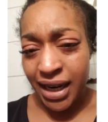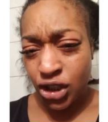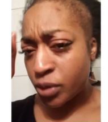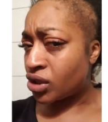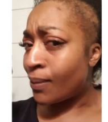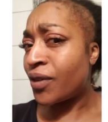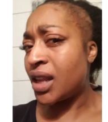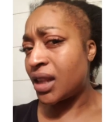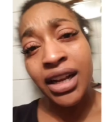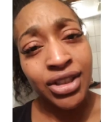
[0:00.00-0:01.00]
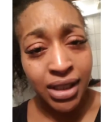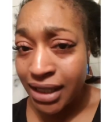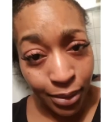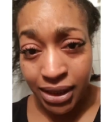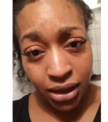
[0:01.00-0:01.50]
let's just put something in there just to
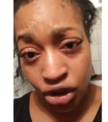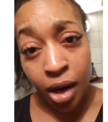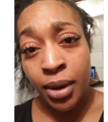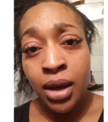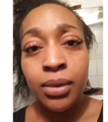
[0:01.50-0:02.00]
say we did the job,